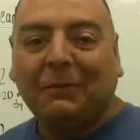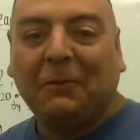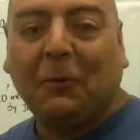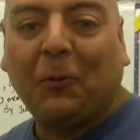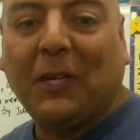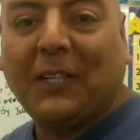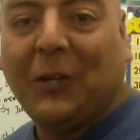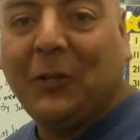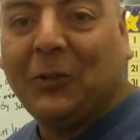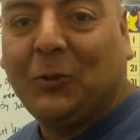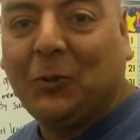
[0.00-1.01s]
Before we
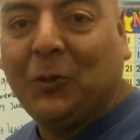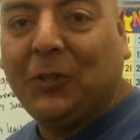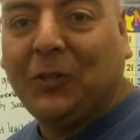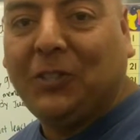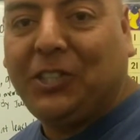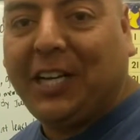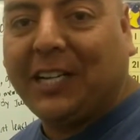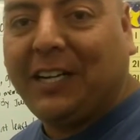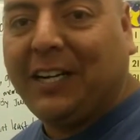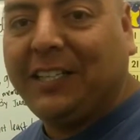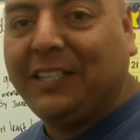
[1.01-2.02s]
close, we'll
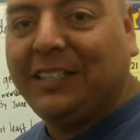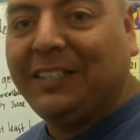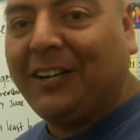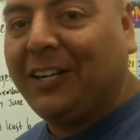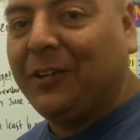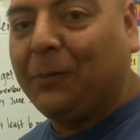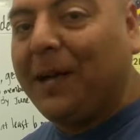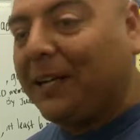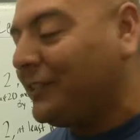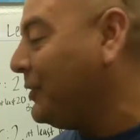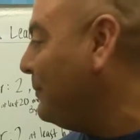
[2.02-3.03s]
check on our little
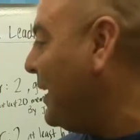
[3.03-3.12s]
master